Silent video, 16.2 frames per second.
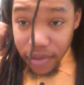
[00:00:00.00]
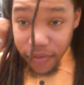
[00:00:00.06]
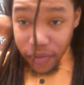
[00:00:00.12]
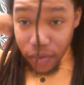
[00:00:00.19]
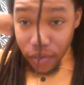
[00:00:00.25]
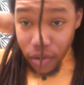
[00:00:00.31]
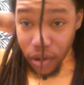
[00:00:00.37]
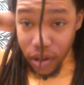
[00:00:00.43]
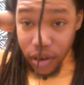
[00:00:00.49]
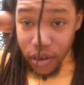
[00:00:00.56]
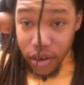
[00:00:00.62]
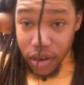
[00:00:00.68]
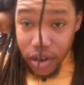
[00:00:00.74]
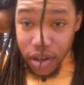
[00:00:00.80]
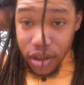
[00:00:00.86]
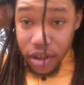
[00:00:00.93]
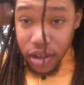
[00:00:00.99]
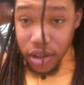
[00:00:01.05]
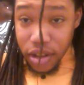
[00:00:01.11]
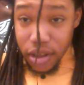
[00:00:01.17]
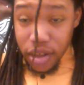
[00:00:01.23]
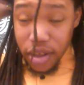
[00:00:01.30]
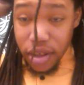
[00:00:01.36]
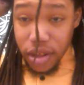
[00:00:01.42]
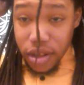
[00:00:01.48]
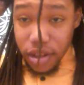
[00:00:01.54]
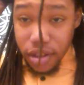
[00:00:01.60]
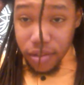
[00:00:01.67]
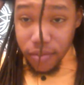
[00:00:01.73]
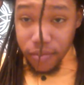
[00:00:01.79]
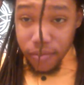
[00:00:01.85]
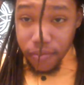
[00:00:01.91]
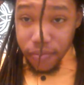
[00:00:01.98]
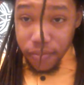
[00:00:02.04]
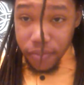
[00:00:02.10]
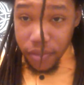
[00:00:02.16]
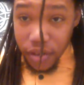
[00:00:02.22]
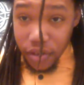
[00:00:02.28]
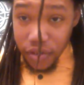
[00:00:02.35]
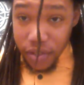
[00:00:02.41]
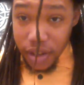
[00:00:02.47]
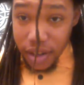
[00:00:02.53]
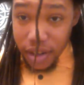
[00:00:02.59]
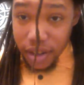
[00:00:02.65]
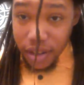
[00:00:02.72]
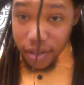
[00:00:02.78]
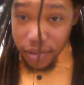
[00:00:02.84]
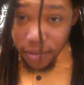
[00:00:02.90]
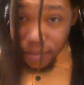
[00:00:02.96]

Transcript: if you are the dreaded,